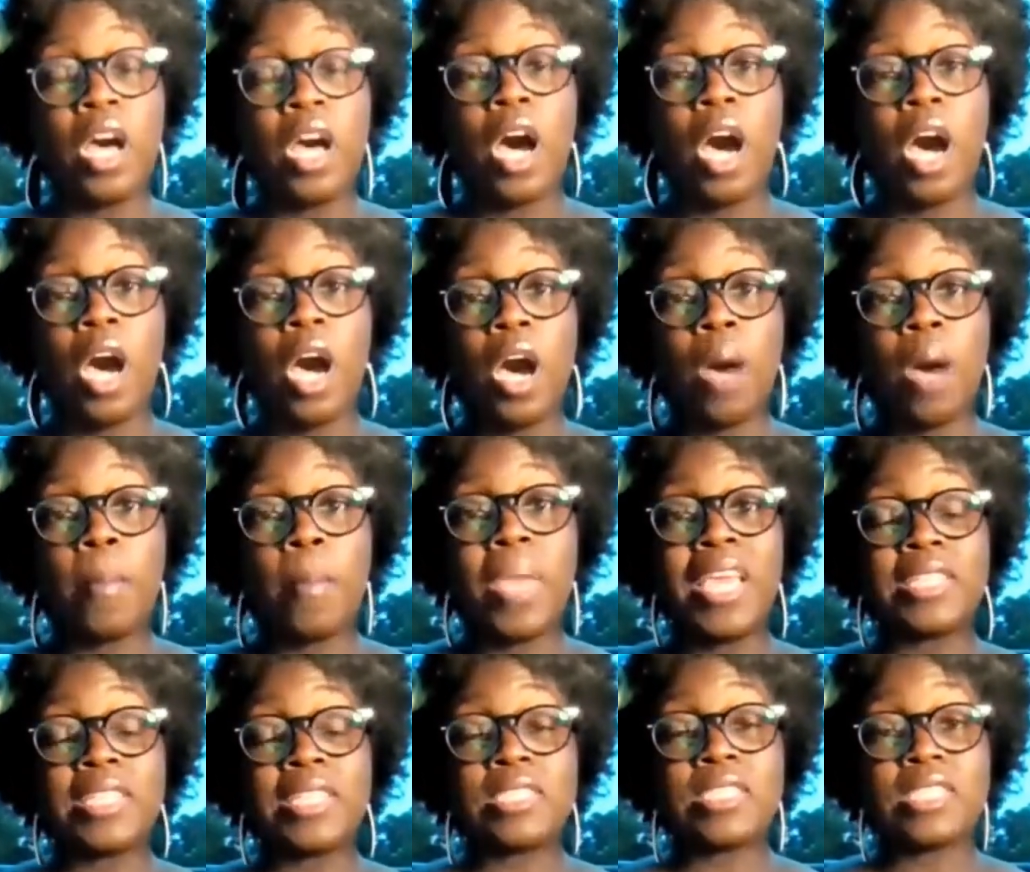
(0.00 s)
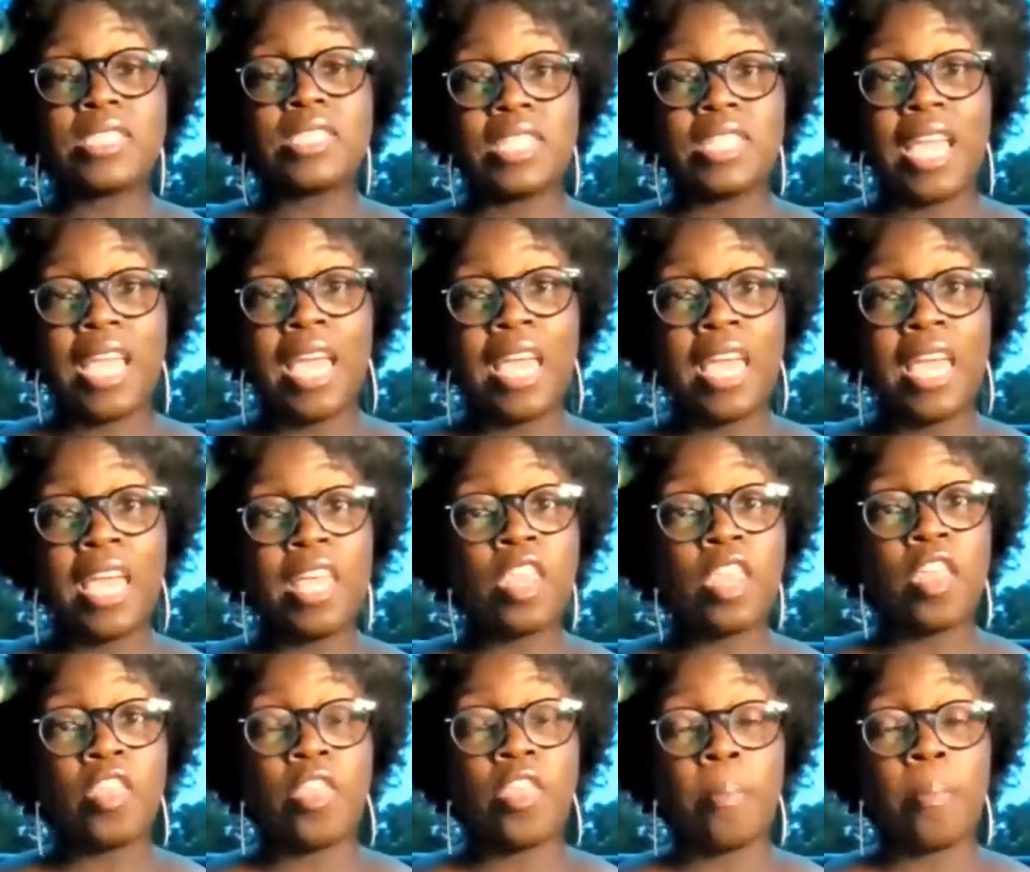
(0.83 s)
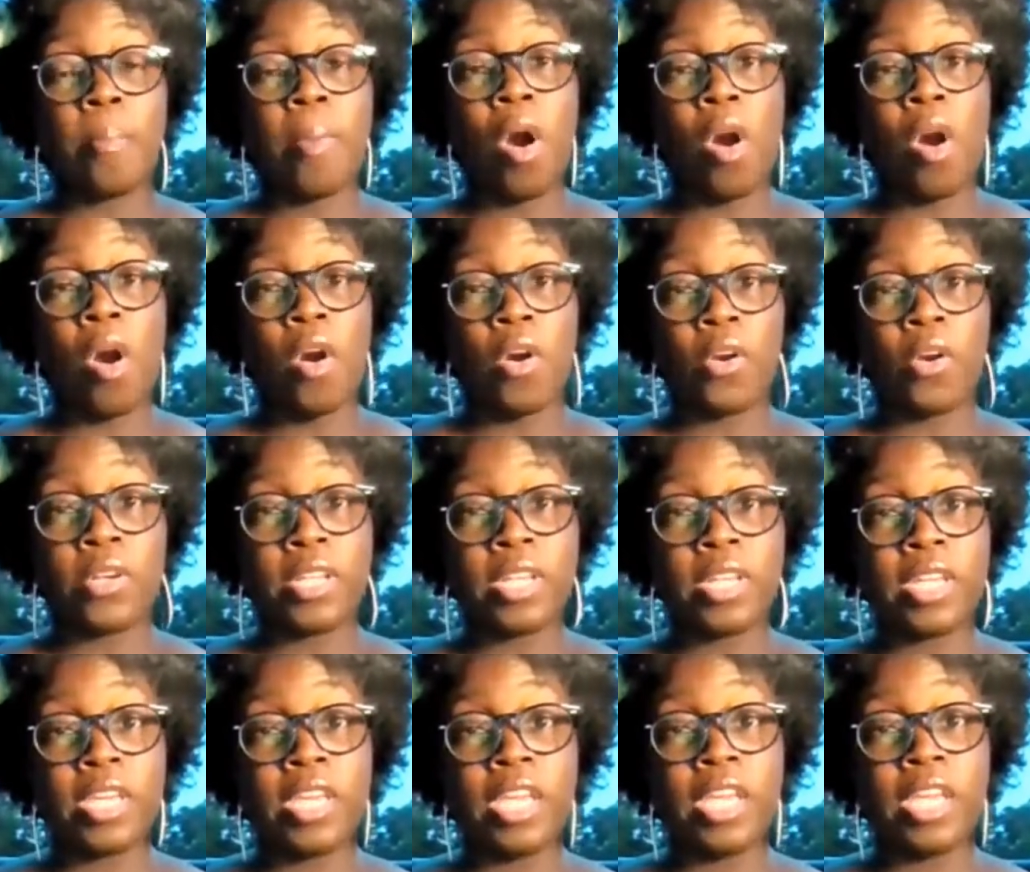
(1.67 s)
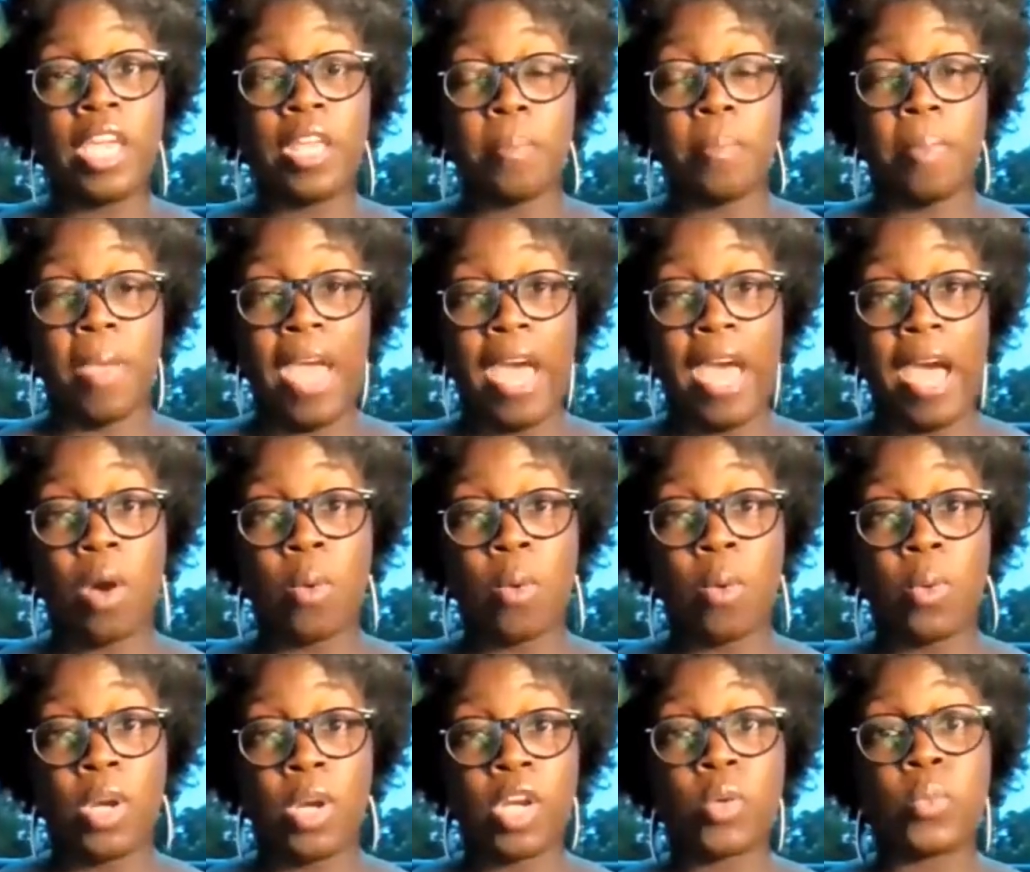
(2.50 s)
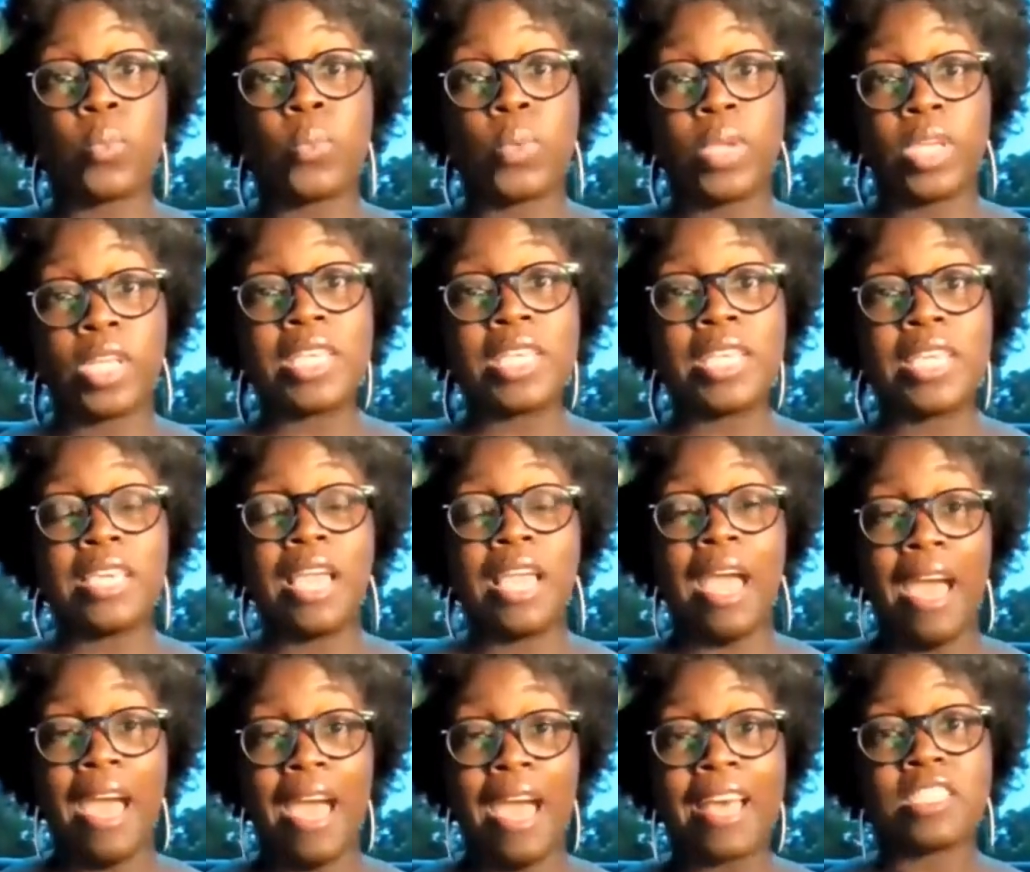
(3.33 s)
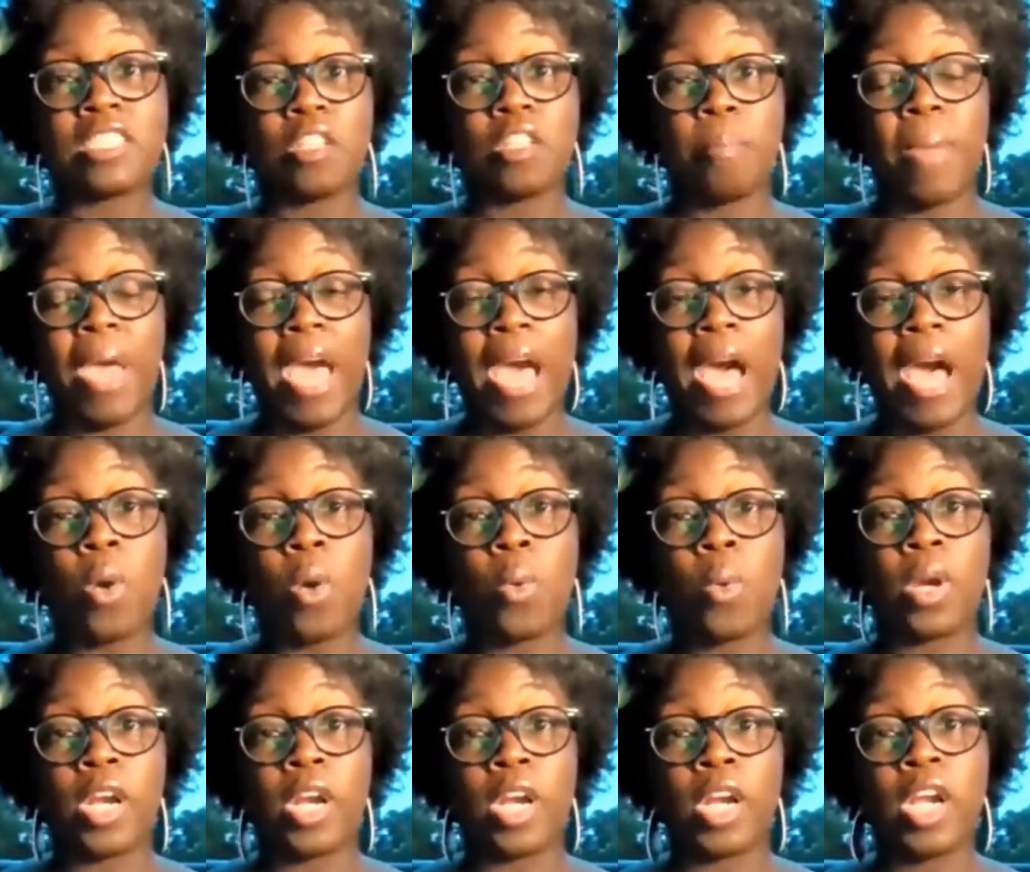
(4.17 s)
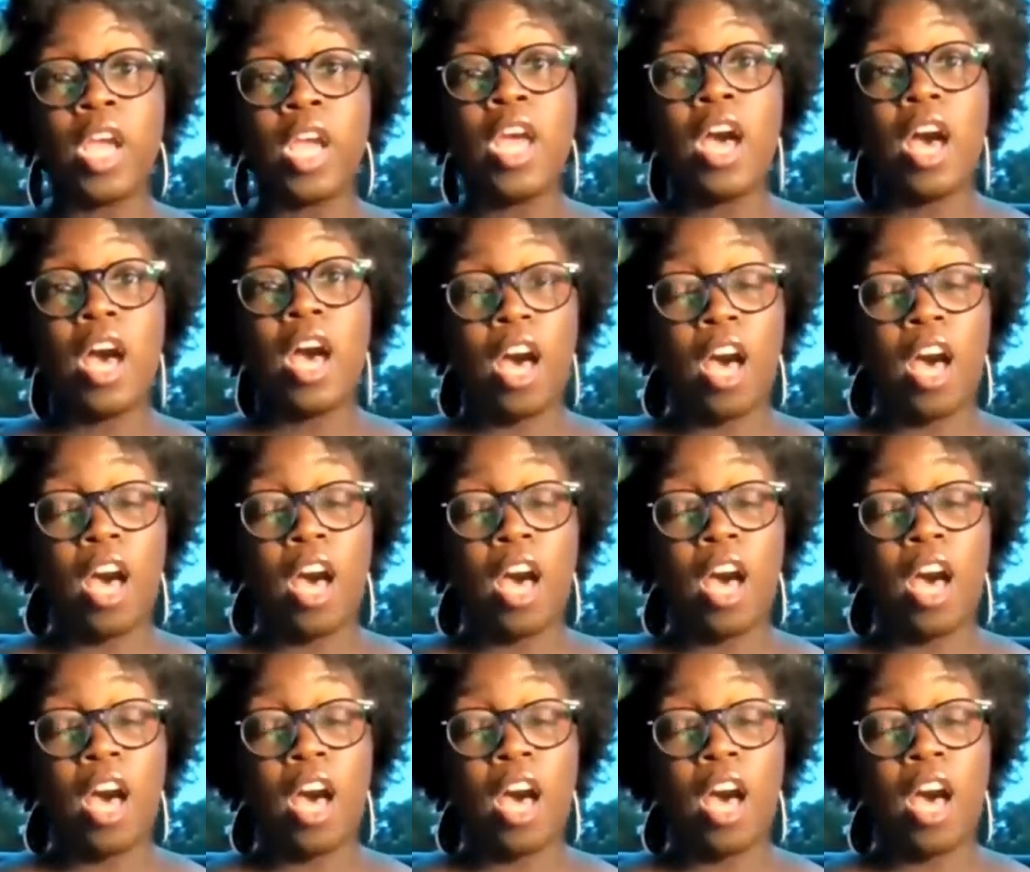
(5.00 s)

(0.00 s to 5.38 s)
Um, instead, the party in power really has the power